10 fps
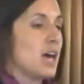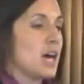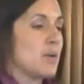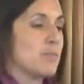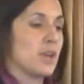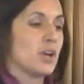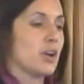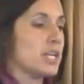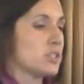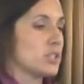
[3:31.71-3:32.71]
They're a
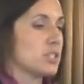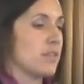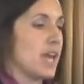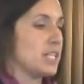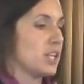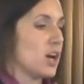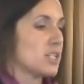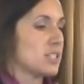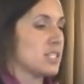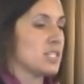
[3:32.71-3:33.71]
great source of
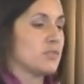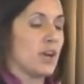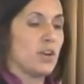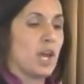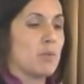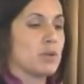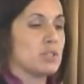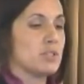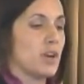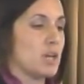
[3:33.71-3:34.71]
antioxidants,
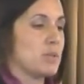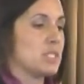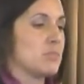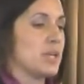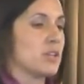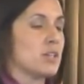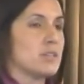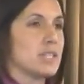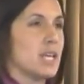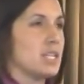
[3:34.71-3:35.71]
phytochemicals, vitamins, and
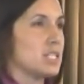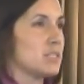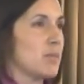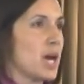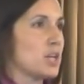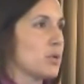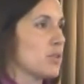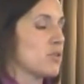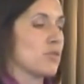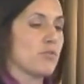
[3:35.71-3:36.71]
minerals, and it doesn't matter
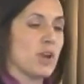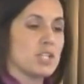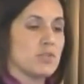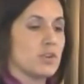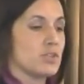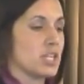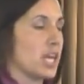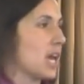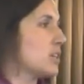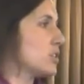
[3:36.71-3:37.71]
whether they're fresh, frozen,
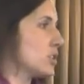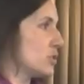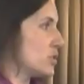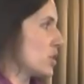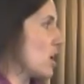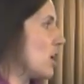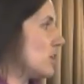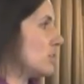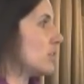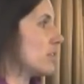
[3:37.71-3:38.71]
canned, or juiced. They're
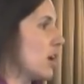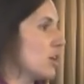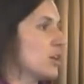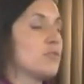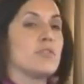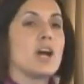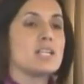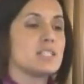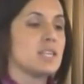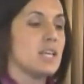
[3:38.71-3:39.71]
all good for
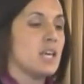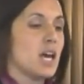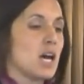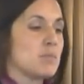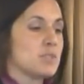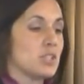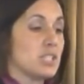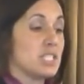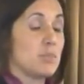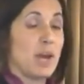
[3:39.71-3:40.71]
us.
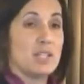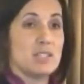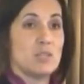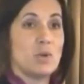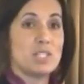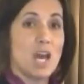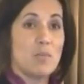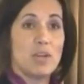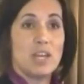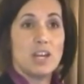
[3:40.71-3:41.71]
Certainly depends on what
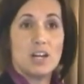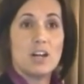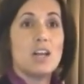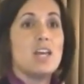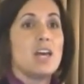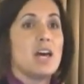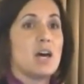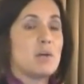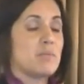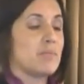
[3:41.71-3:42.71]
type of year.
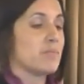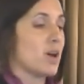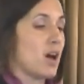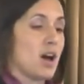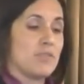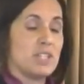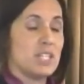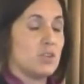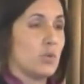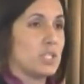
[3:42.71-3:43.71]

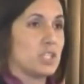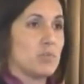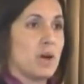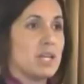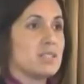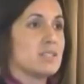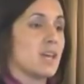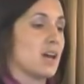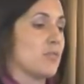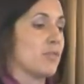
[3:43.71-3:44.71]
Often in the winter months,
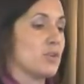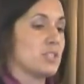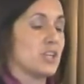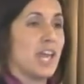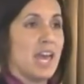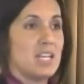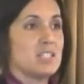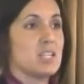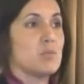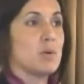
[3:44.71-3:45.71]
frozen or
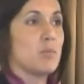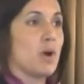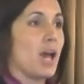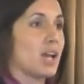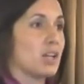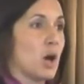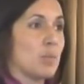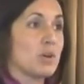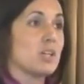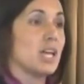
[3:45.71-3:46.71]
canned is going to be more
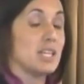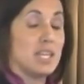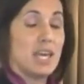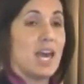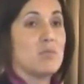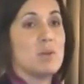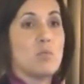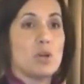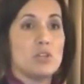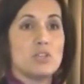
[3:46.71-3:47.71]
economical, and they can be
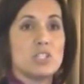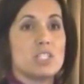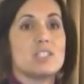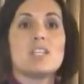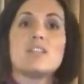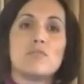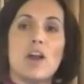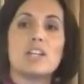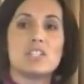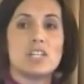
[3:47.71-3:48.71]
more nutritious than the
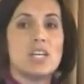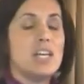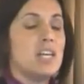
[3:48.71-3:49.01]
fresh.